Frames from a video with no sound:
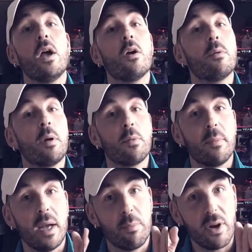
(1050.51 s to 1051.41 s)
Remember
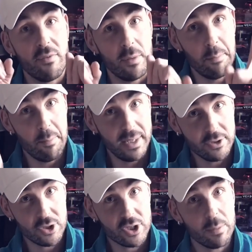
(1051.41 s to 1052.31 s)
my private
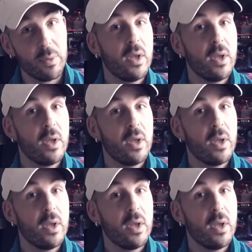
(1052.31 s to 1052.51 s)
mentorship,